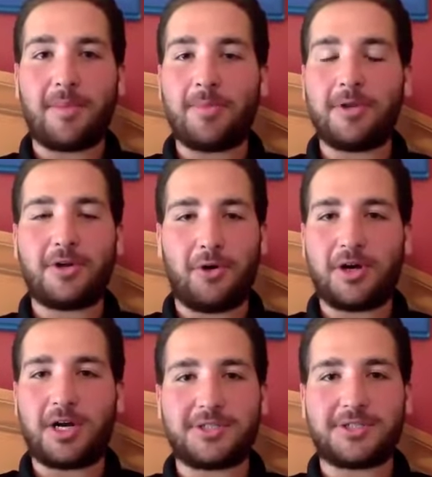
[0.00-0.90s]
I mean, Cole
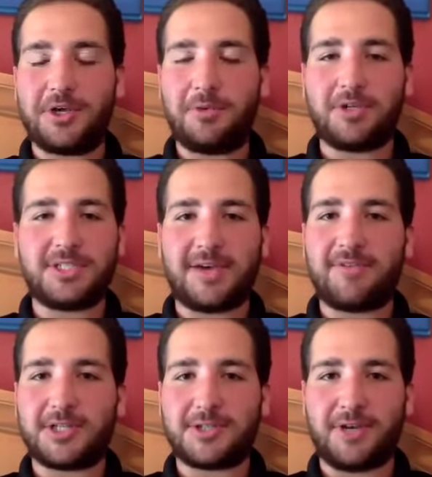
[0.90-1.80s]
Custer, he won
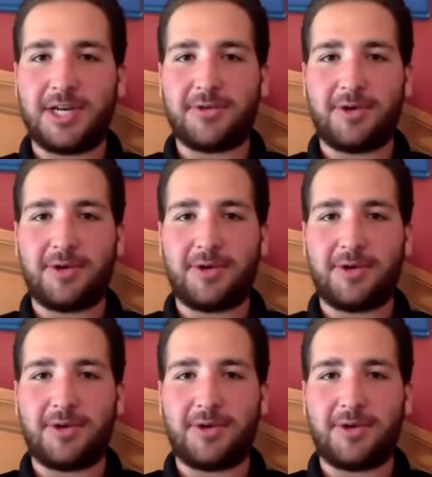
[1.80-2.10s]
7 Xfinity